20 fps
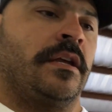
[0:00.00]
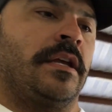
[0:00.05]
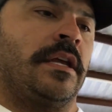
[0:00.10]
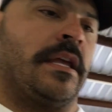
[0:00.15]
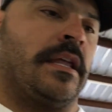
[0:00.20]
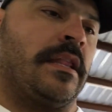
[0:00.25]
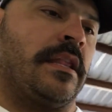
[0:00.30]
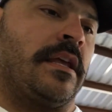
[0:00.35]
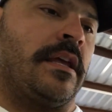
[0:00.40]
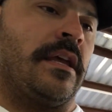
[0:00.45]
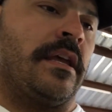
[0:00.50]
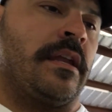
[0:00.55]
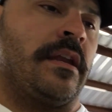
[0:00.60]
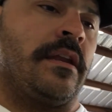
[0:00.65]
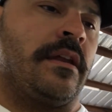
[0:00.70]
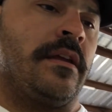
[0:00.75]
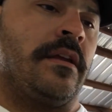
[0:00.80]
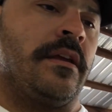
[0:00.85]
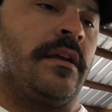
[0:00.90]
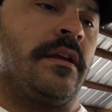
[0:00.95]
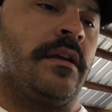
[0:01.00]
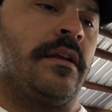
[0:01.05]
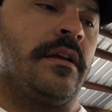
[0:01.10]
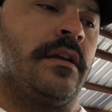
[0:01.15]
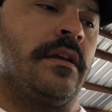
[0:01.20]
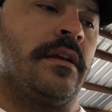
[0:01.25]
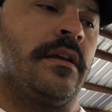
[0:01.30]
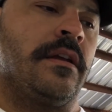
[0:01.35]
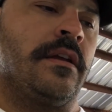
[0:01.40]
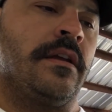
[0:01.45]
And then
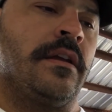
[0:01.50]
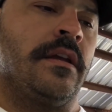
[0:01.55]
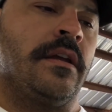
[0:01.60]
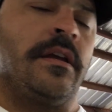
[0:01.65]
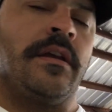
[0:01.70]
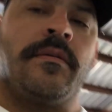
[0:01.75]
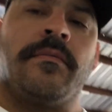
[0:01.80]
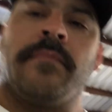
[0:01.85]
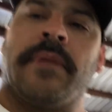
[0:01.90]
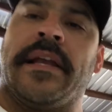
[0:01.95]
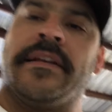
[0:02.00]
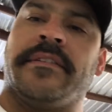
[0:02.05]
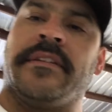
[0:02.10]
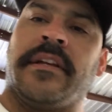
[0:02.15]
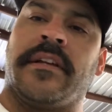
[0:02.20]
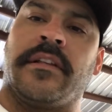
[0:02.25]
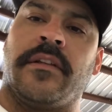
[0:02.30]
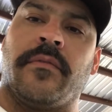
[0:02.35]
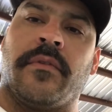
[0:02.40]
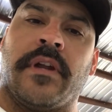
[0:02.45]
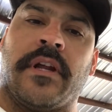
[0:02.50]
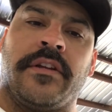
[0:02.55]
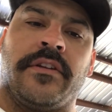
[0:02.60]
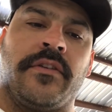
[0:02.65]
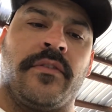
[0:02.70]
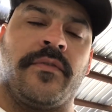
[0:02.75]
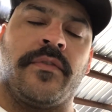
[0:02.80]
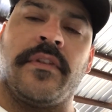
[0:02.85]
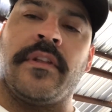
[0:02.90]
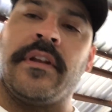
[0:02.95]
basically what I do
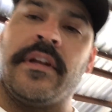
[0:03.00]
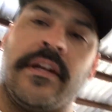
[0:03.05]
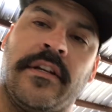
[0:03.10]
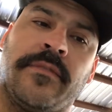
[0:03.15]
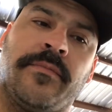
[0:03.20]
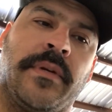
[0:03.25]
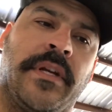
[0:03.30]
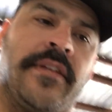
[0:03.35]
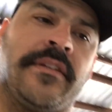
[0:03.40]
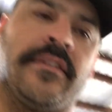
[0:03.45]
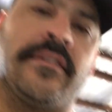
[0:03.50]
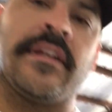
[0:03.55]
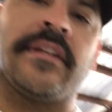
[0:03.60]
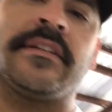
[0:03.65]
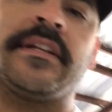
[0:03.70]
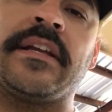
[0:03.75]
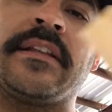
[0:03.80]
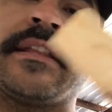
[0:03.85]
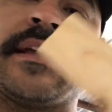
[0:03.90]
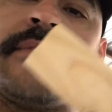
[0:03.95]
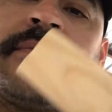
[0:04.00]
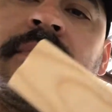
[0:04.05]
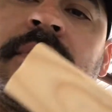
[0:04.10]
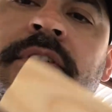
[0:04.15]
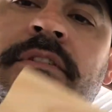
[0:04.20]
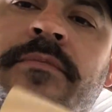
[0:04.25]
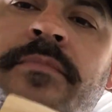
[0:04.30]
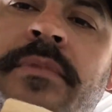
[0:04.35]
for the next piece is I take that first